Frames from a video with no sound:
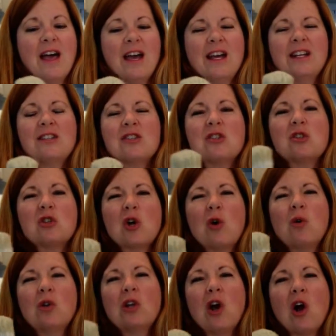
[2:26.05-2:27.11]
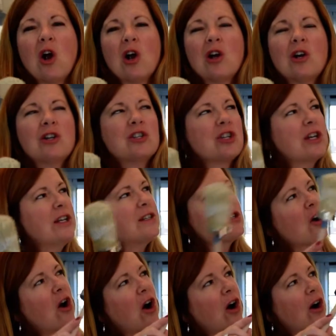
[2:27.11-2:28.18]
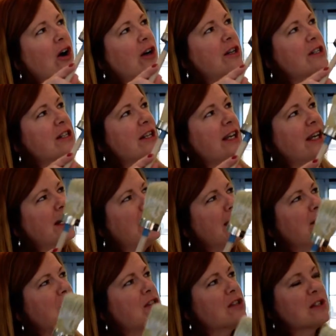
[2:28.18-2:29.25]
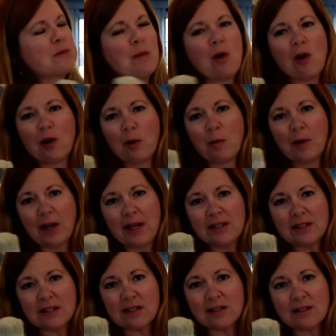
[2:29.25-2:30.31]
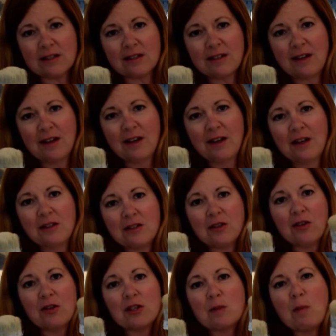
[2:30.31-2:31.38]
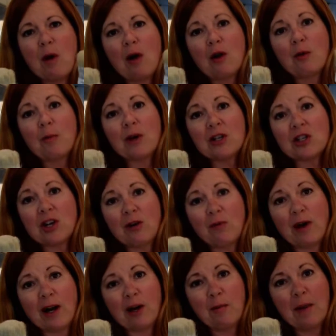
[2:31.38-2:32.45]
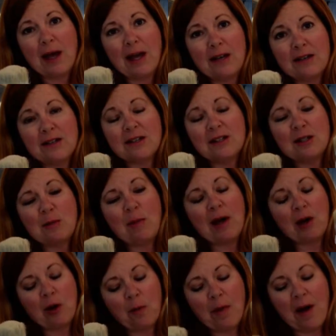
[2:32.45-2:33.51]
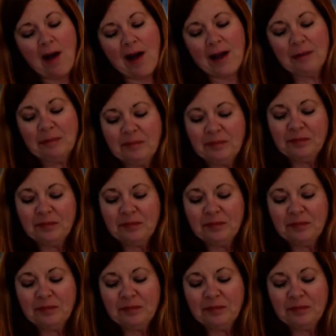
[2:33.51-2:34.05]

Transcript: It's so large, it's hard to get into smaller places. So the smaller brush I'd recommend is a better buy.